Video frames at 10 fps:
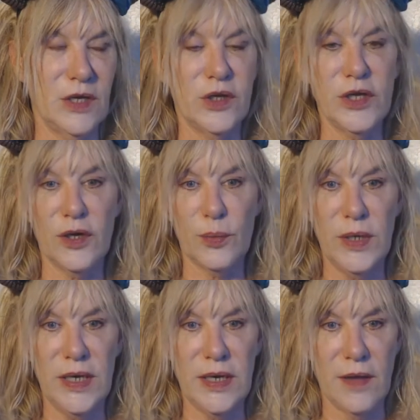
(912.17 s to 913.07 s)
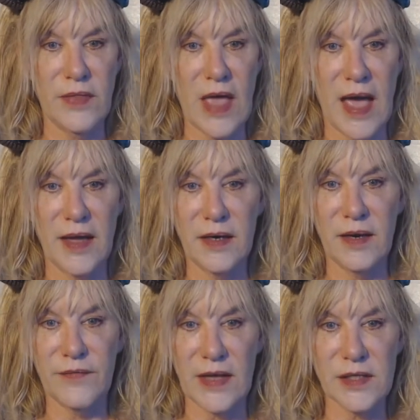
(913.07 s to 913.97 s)
clear read on that
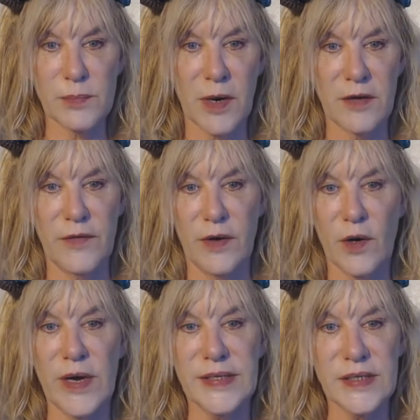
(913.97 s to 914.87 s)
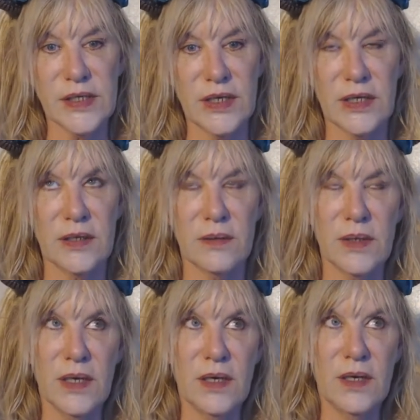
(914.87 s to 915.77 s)
if that's part of your question.
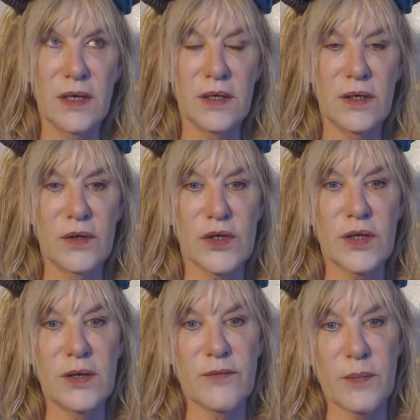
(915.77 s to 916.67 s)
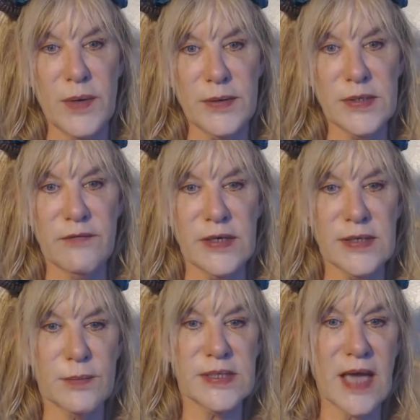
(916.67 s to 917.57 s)
And usually for most of
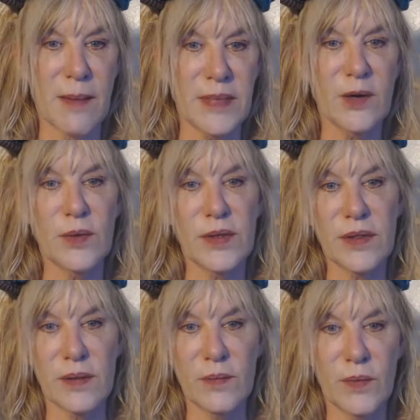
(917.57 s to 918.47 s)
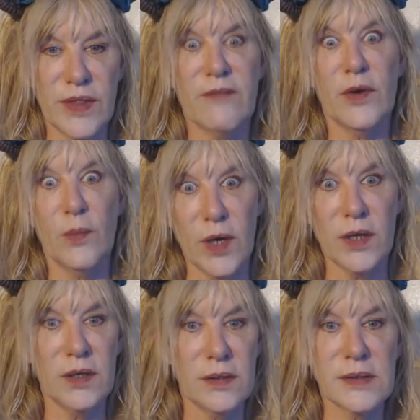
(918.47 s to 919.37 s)
us, what's happening with
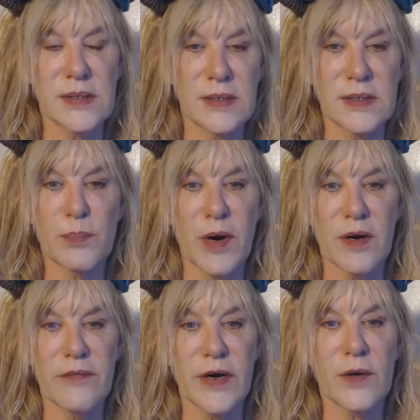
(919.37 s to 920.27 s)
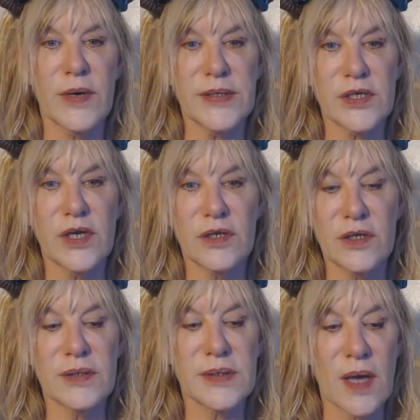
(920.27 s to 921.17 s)
everyone is part of our
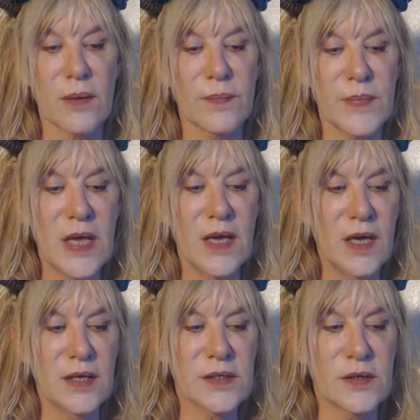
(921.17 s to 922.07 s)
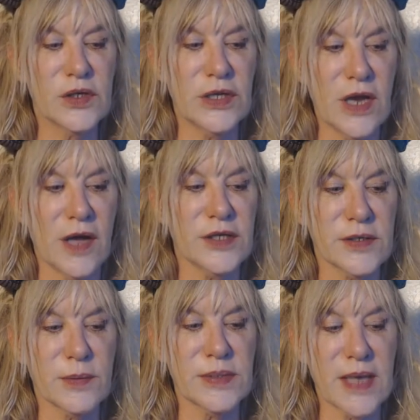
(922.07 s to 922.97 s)
question, so it's usually not
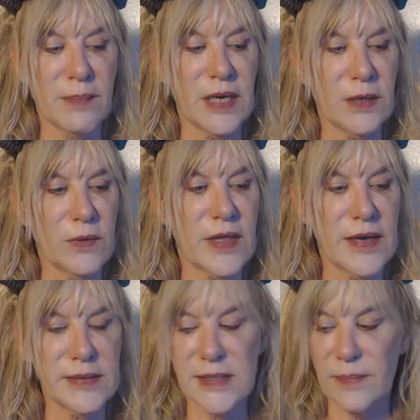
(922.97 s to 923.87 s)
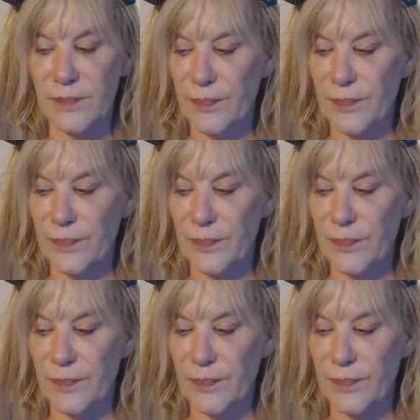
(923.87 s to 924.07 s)
just what's happening with us.